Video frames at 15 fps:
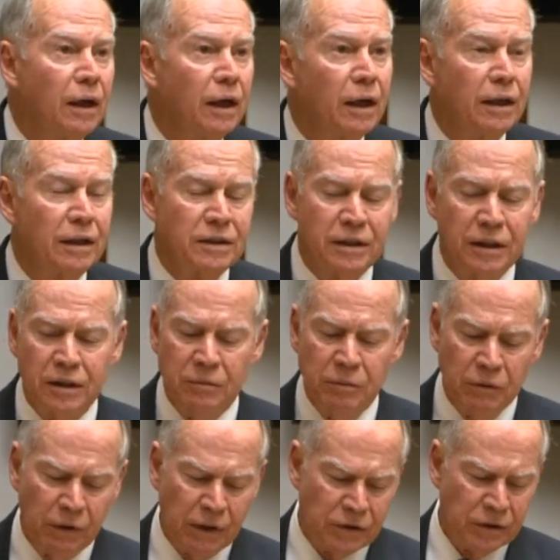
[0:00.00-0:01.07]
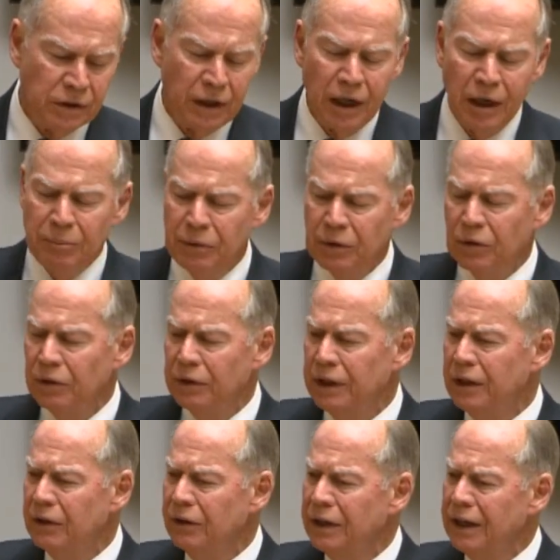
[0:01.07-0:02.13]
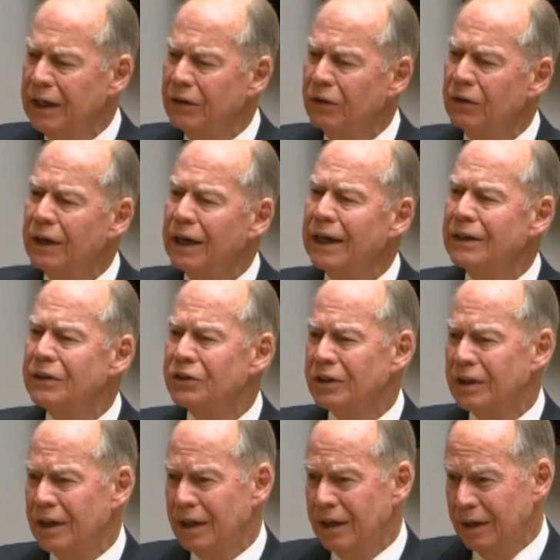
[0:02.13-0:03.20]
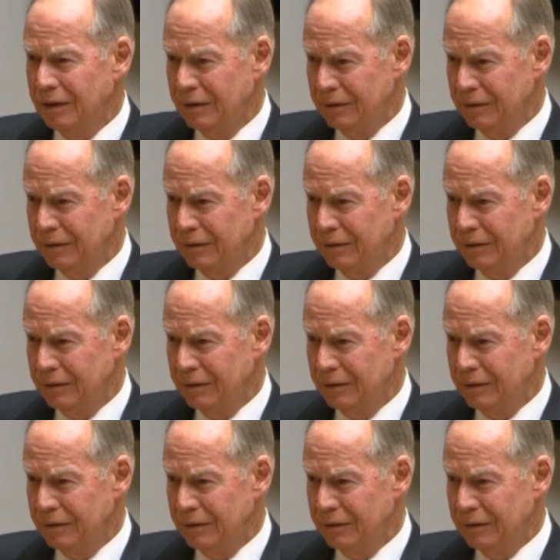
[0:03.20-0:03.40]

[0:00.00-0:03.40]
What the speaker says: And he said to me, Russell, I hope you're not here again on aged care.